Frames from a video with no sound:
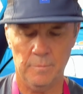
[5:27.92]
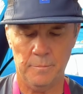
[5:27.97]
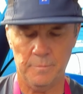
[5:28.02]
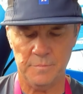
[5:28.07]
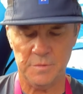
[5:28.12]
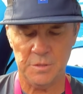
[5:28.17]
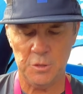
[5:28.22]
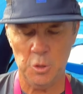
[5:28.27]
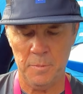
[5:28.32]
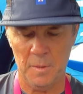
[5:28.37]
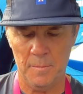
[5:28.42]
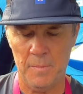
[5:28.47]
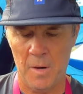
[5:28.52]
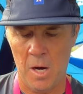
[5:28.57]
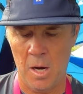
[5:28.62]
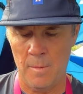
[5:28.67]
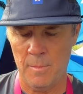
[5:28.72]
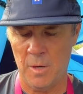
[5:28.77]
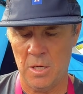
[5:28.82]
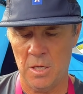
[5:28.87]
super
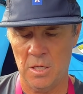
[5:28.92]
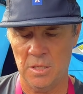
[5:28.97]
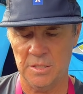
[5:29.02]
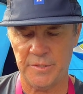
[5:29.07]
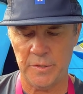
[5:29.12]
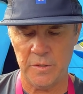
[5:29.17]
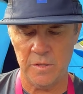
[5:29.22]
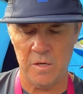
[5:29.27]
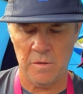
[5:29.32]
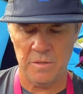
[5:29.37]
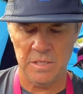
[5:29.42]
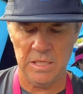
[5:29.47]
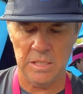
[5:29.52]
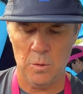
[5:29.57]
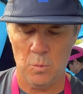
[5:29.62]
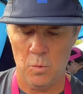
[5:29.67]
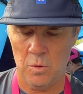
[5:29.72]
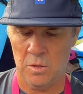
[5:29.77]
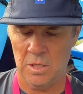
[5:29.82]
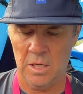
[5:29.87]
bomber, so you don't need
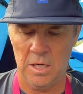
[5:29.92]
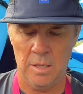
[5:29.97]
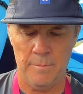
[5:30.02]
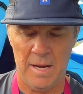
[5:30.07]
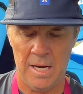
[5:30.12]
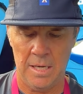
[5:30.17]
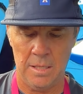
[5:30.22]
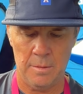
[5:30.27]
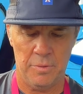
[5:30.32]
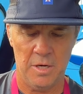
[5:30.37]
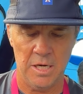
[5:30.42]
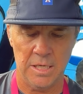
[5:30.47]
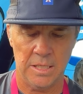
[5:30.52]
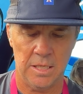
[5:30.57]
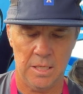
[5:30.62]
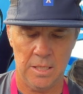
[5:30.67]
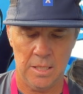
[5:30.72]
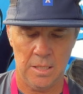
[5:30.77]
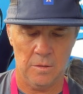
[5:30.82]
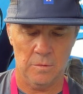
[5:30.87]
to worry about it
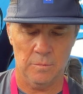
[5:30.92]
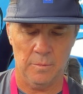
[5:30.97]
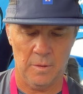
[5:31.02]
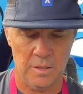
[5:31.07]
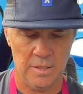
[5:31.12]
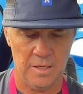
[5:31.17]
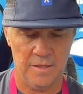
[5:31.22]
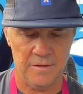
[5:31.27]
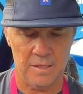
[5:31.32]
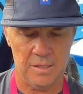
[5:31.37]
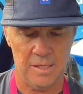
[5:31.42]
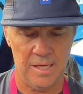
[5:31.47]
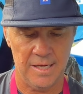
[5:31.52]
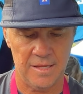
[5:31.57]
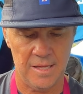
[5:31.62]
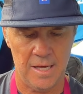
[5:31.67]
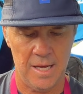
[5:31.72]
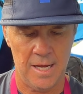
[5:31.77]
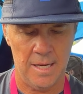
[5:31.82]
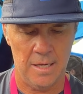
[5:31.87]
breaking or anything like
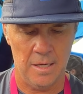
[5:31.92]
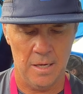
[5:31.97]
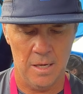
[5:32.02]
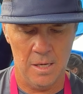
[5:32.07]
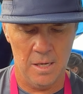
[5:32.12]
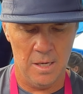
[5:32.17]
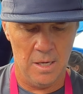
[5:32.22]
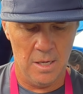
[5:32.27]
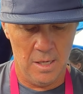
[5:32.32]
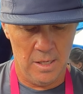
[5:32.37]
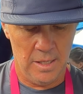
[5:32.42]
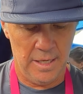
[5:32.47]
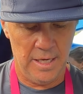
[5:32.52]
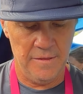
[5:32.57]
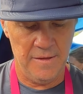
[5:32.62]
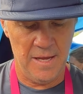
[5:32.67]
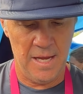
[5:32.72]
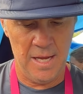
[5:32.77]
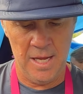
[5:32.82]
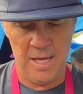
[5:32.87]
that.
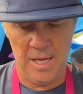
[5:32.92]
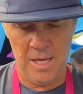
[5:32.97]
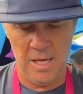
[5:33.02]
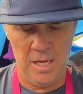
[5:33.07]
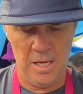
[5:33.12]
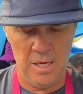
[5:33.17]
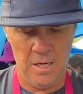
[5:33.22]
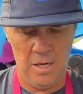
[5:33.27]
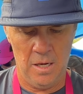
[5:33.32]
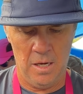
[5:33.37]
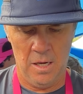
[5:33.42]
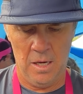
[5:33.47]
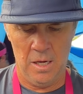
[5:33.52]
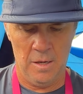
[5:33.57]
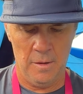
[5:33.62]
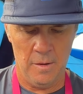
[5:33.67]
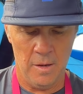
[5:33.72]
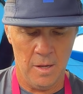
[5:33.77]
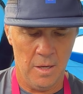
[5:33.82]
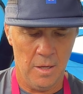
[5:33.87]
And then,
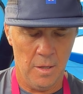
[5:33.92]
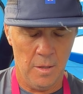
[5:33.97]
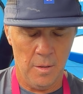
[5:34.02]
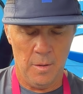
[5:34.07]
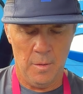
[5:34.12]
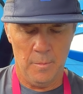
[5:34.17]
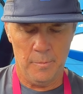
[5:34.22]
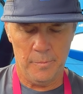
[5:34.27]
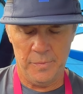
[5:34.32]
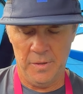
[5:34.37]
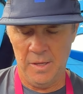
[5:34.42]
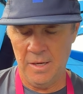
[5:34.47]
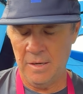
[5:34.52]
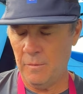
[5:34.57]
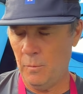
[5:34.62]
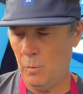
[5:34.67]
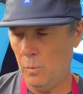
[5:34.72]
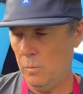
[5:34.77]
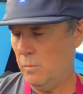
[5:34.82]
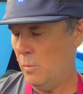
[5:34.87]
but
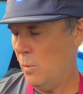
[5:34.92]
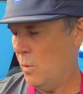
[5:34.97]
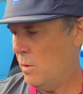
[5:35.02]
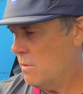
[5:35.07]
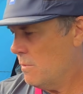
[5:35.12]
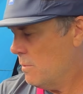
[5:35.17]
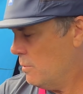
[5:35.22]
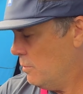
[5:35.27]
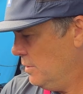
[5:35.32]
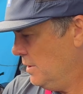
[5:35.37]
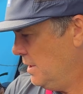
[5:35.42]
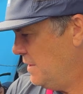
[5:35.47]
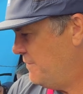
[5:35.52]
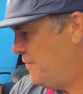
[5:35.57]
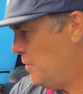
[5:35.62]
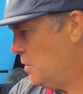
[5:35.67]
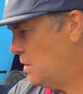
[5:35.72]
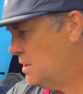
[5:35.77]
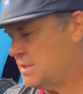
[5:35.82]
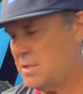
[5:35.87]
we're really
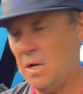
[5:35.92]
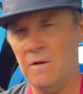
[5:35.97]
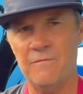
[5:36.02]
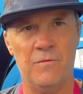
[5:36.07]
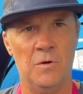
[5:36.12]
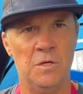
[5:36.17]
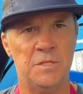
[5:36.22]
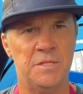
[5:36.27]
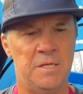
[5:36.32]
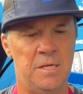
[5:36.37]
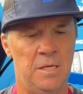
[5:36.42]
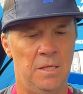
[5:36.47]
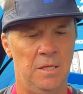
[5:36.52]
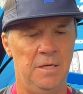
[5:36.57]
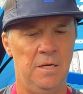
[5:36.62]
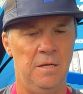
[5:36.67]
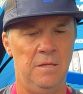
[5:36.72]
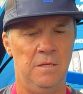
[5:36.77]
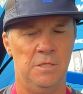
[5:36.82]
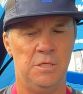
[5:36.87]
focused on
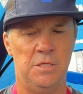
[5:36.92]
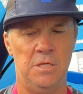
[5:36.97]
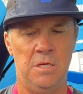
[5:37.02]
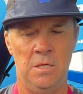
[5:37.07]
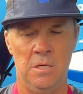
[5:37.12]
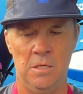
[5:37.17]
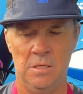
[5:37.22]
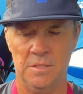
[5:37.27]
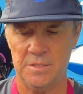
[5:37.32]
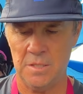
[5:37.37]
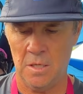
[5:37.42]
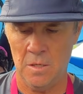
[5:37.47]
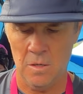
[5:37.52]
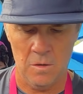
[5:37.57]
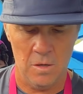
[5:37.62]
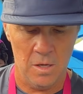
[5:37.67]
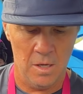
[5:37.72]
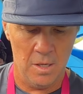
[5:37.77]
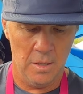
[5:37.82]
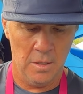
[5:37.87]
versatility this year,
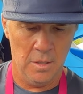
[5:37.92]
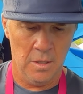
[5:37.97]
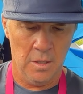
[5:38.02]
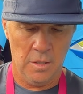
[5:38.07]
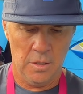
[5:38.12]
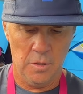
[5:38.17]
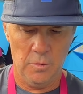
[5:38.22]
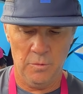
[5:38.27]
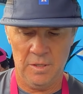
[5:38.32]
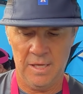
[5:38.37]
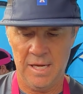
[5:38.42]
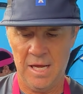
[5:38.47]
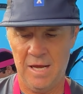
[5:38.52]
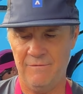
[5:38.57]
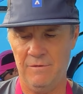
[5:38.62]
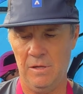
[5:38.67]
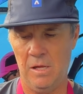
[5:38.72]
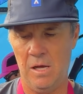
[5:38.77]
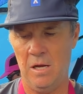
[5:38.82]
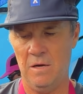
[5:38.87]
so you really
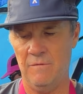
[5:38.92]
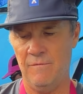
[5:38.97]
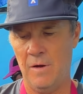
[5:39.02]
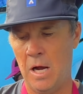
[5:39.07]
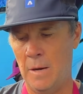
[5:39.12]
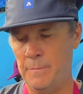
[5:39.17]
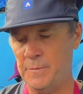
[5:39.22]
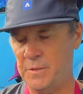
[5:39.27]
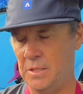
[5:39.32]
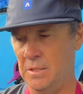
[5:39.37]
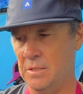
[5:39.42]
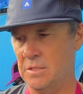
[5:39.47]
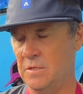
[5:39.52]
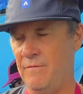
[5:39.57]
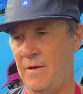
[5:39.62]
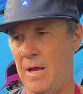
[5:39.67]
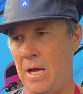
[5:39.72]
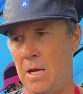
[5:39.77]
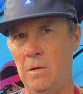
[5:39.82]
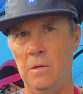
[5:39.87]
have a lot of options
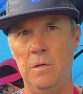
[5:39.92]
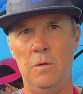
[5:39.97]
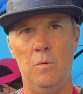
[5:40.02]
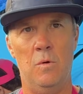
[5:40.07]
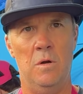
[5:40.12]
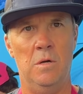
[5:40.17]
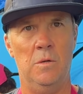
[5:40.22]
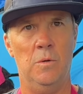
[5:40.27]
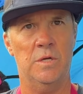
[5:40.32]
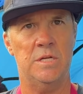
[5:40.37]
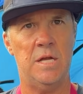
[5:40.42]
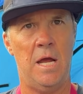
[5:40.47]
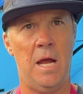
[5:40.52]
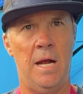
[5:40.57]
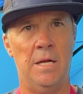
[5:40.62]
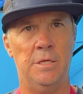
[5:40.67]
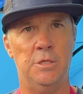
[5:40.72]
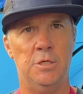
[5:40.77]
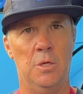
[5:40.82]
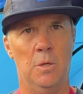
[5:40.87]
of how you want to
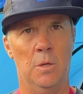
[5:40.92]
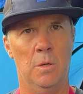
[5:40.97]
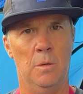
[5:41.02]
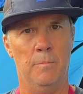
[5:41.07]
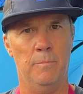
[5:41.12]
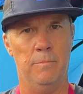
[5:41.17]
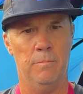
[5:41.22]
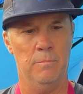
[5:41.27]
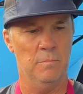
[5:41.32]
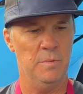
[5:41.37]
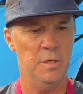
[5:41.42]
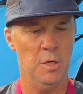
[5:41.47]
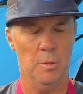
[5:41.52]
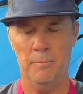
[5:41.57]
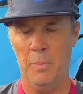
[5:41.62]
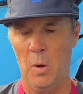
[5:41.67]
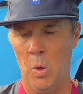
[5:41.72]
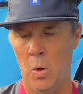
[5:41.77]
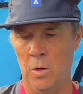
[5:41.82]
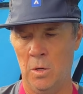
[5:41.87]
attach your
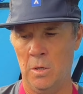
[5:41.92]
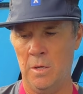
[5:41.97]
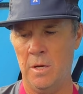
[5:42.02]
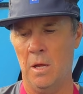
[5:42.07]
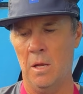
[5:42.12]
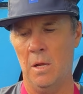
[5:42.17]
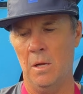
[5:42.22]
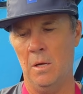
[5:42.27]
board,